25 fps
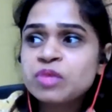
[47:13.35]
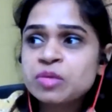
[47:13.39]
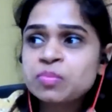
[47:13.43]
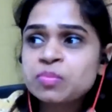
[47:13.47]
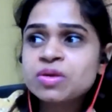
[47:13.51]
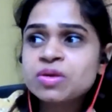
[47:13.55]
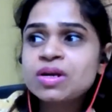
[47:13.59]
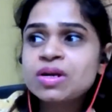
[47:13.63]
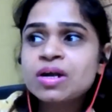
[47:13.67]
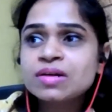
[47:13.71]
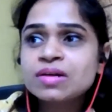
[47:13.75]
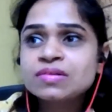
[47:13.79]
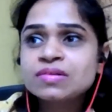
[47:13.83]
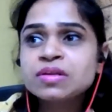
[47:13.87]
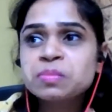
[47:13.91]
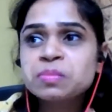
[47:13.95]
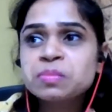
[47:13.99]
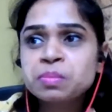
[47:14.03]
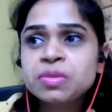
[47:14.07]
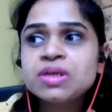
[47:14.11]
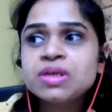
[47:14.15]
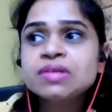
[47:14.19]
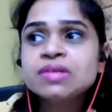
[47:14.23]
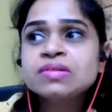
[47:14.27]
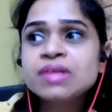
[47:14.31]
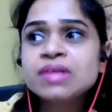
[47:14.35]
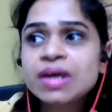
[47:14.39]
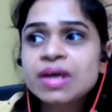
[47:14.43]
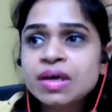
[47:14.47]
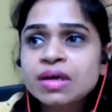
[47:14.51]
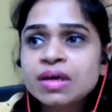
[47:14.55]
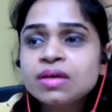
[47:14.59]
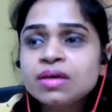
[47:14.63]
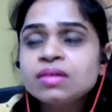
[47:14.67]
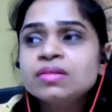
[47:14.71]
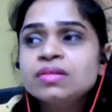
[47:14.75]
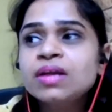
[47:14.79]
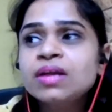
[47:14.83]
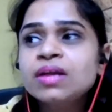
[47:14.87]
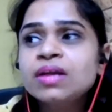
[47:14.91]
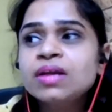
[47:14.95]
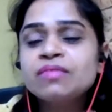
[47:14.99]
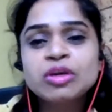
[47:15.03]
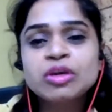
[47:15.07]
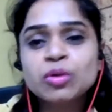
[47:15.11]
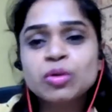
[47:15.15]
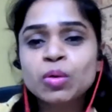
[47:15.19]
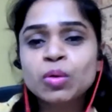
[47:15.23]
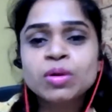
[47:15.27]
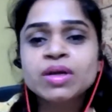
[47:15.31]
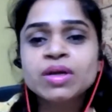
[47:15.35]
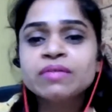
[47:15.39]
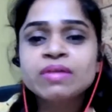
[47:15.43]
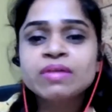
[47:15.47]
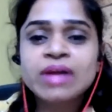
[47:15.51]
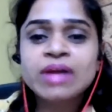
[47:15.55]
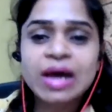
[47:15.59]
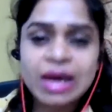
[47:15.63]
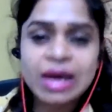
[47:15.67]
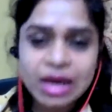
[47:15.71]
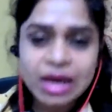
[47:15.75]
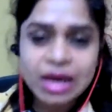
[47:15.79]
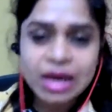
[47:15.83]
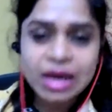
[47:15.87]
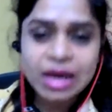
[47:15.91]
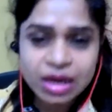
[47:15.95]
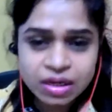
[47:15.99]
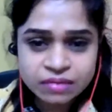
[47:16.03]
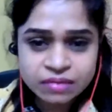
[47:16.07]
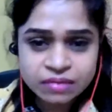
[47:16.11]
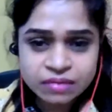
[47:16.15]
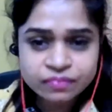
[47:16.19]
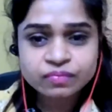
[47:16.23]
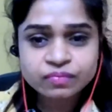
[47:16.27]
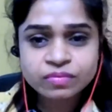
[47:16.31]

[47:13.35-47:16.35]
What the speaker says: people are simply saying that we don't even have